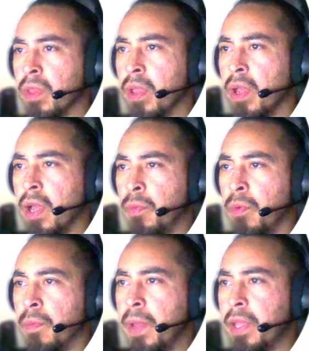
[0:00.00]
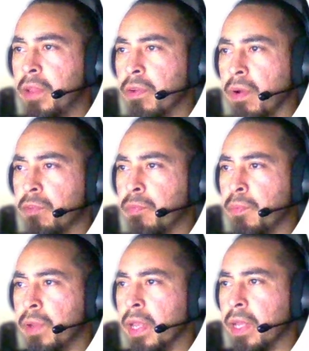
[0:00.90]
I will make your
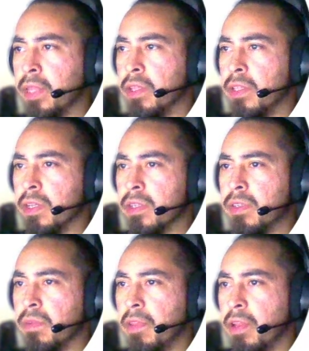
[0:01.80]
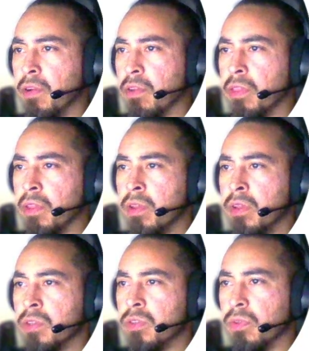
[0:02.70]
offspring like the dust of the earth,
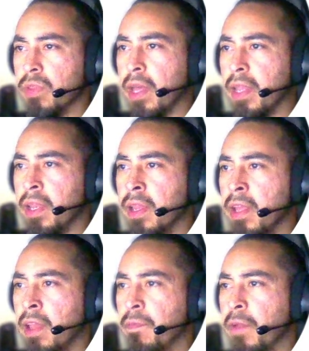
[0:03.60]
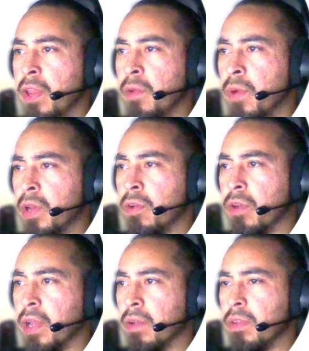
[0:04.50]
so that if anyone could
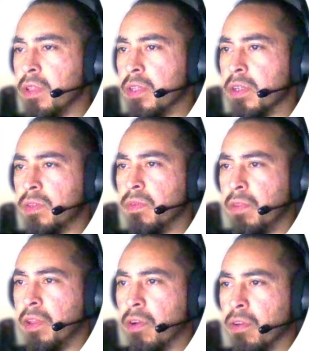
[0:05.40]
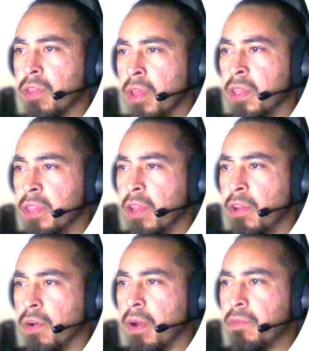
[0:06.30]
count the dust of the earth, then your
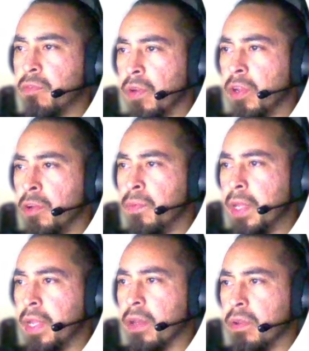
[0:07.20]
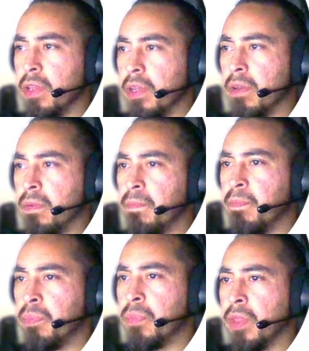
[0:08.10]
offspring could be counted.
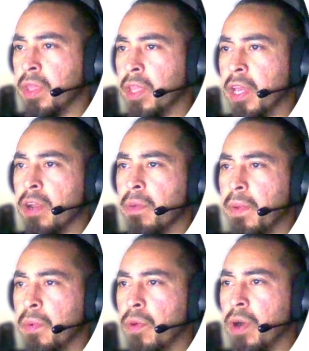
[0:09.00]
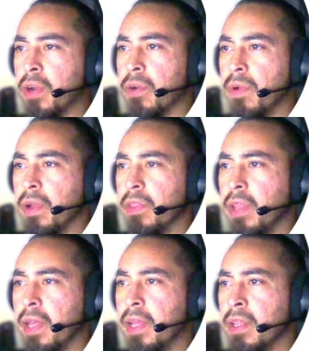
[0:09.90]
Get up and walk around the
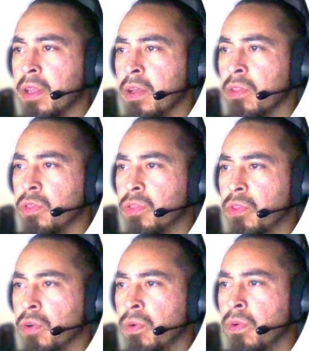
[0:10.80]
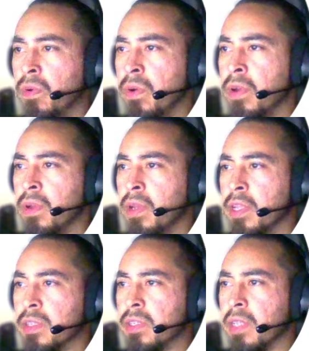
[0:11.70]
land through
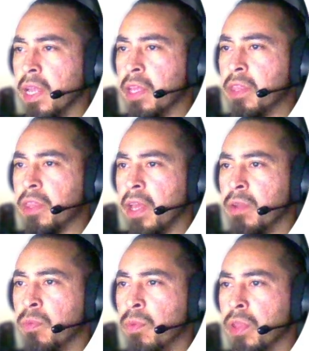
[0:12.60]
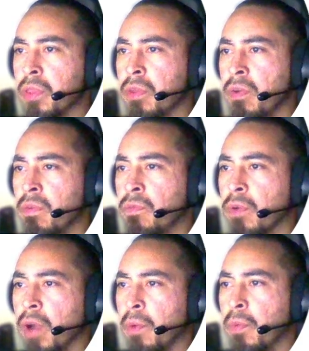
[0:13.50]
its length and width, for
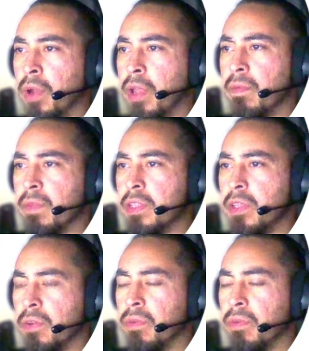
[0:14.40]
I will give it to you."